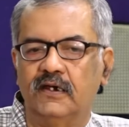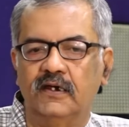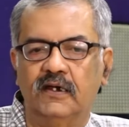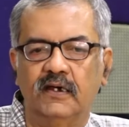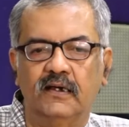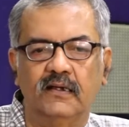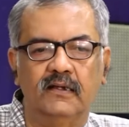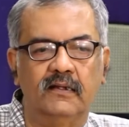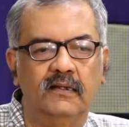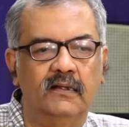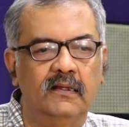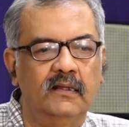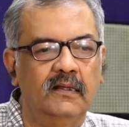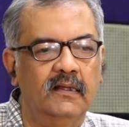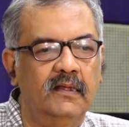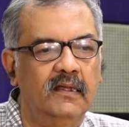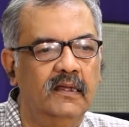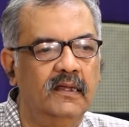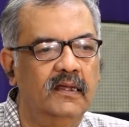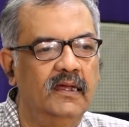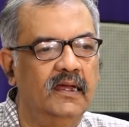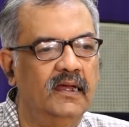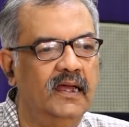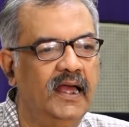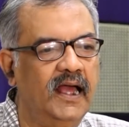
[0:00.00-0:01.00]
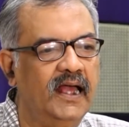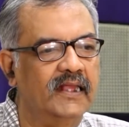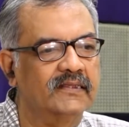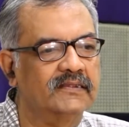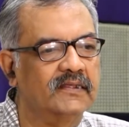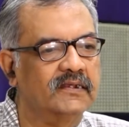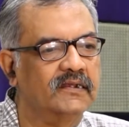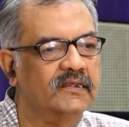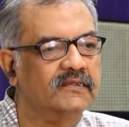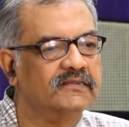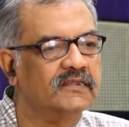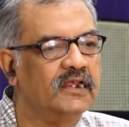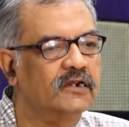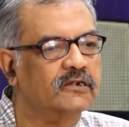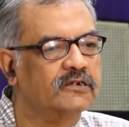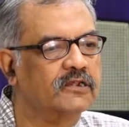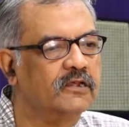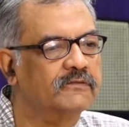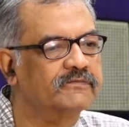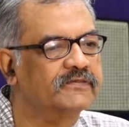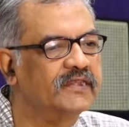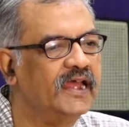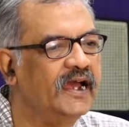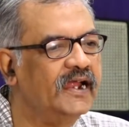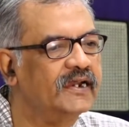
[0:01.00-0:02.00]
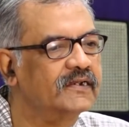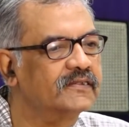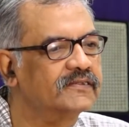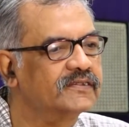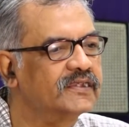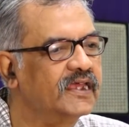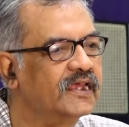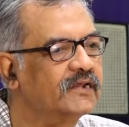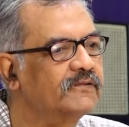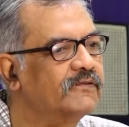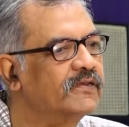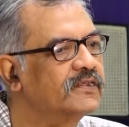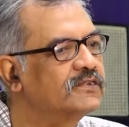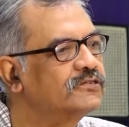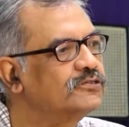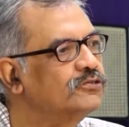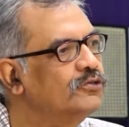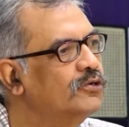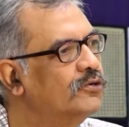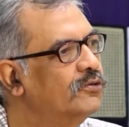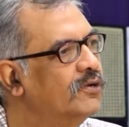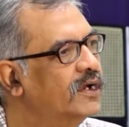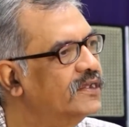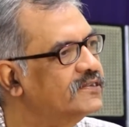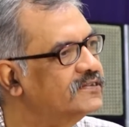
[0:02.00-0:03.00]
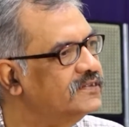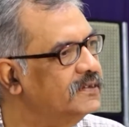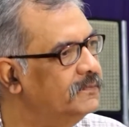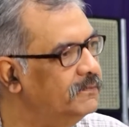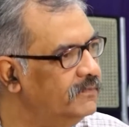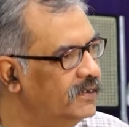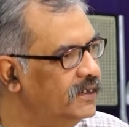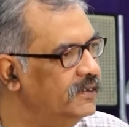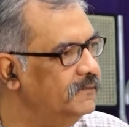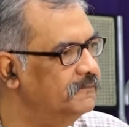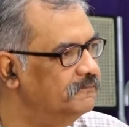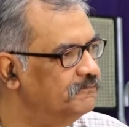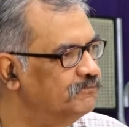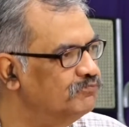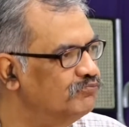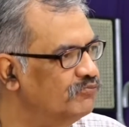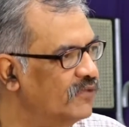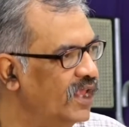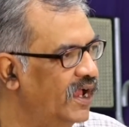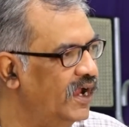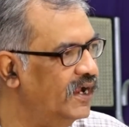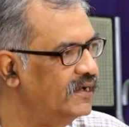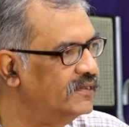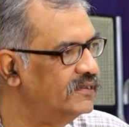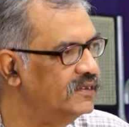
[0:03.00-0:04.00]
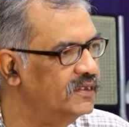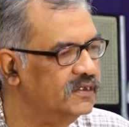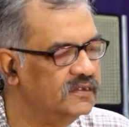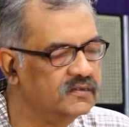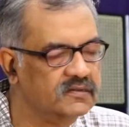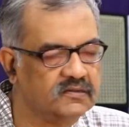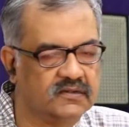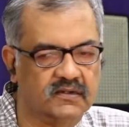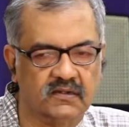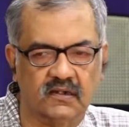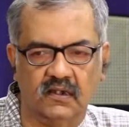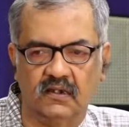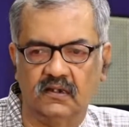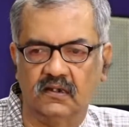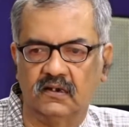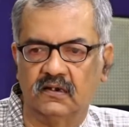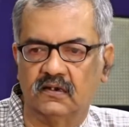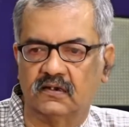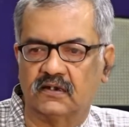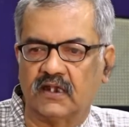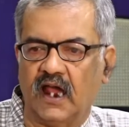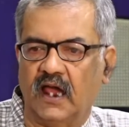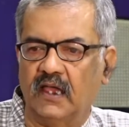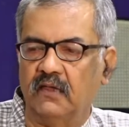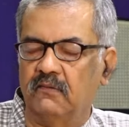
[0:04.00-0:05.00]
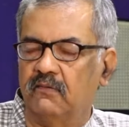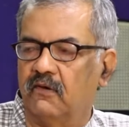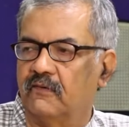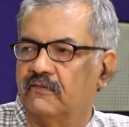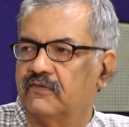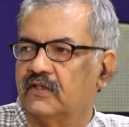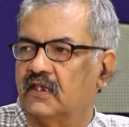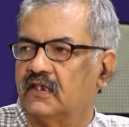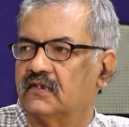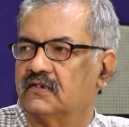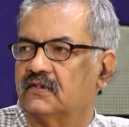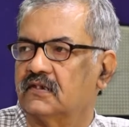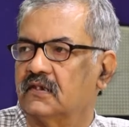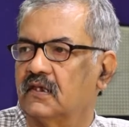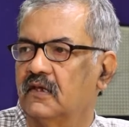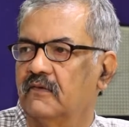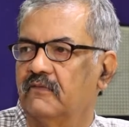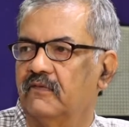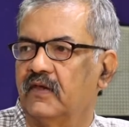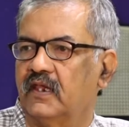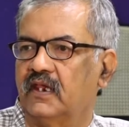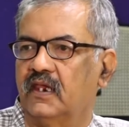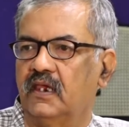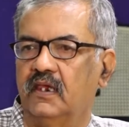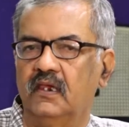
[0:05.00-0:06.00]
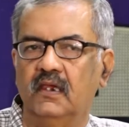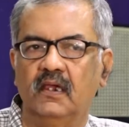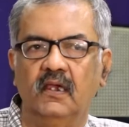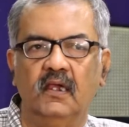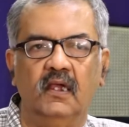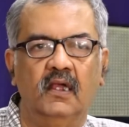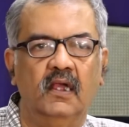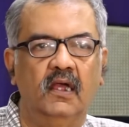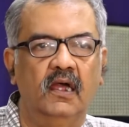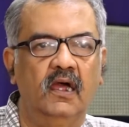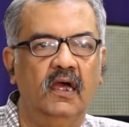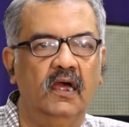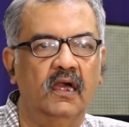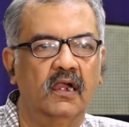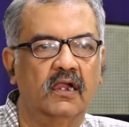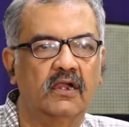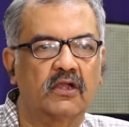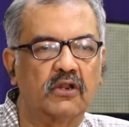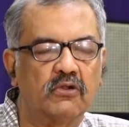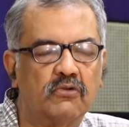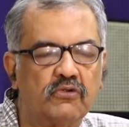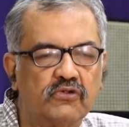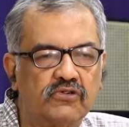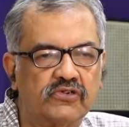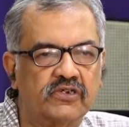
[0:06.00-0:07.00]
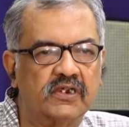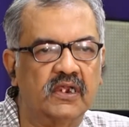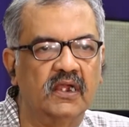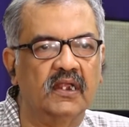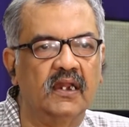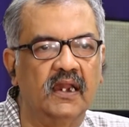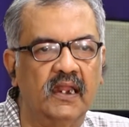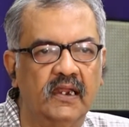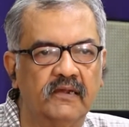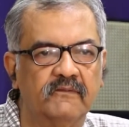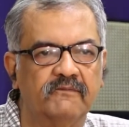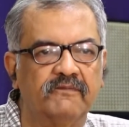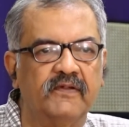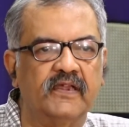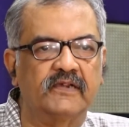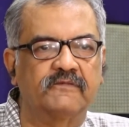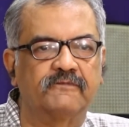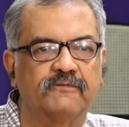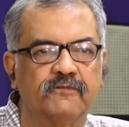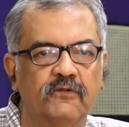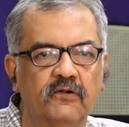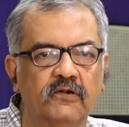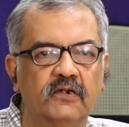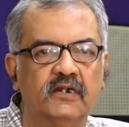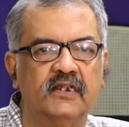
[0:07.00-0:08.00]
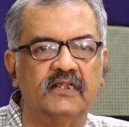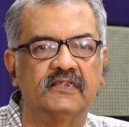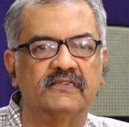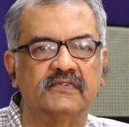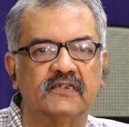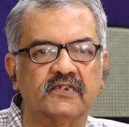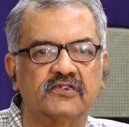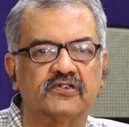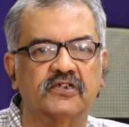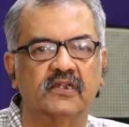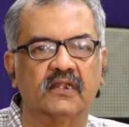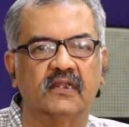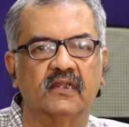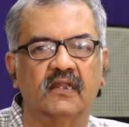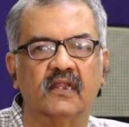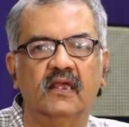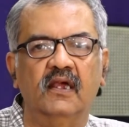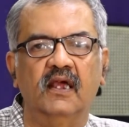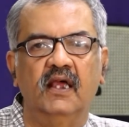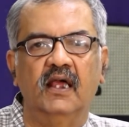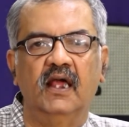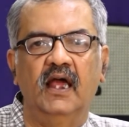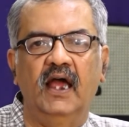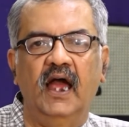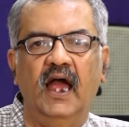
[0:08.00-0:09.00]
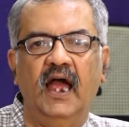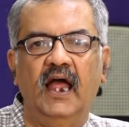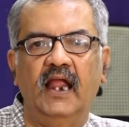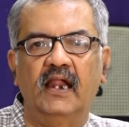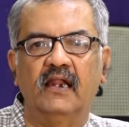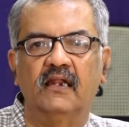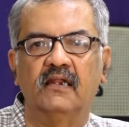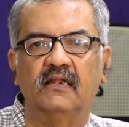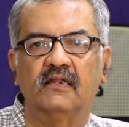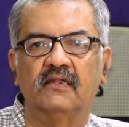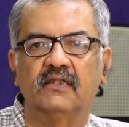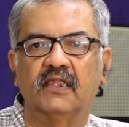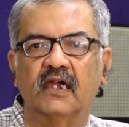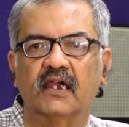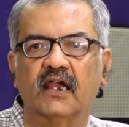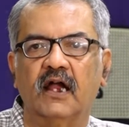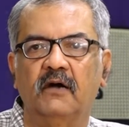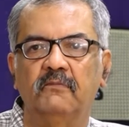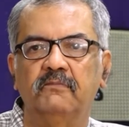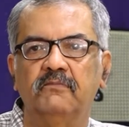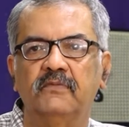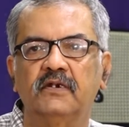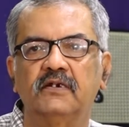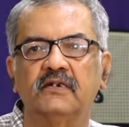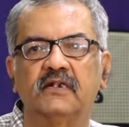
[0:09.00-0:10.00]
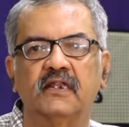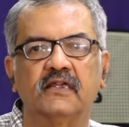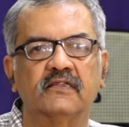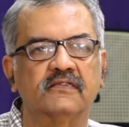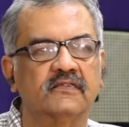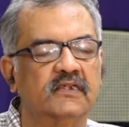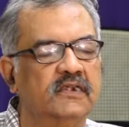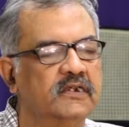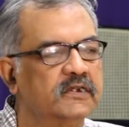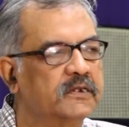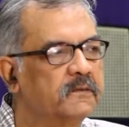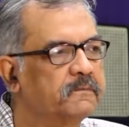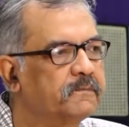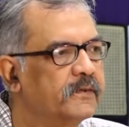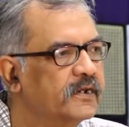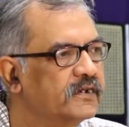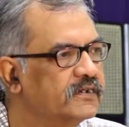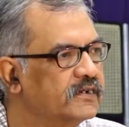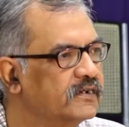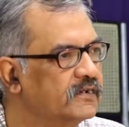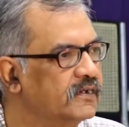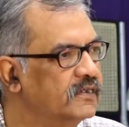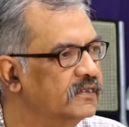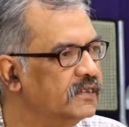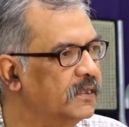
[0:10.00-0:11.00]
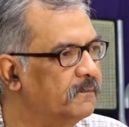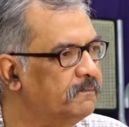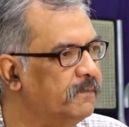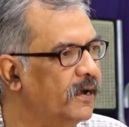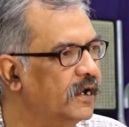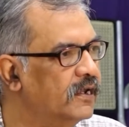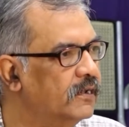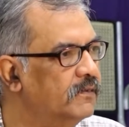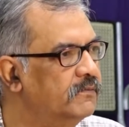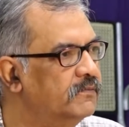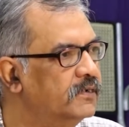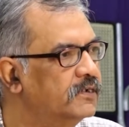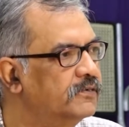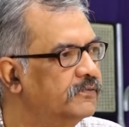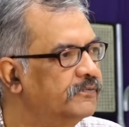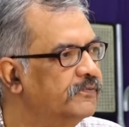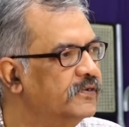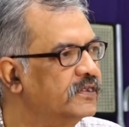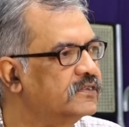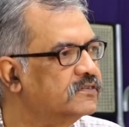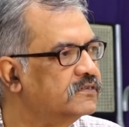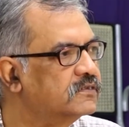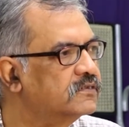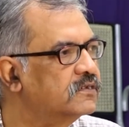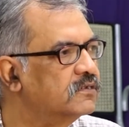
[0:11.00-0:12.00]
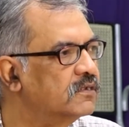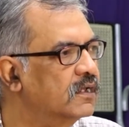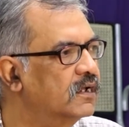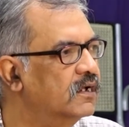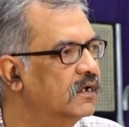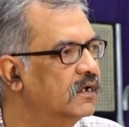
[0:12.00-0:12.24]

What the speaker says: as a result of that, there was no assembly at this time of this very crucial and fateful decision. and the government has interpreted in the parliament, which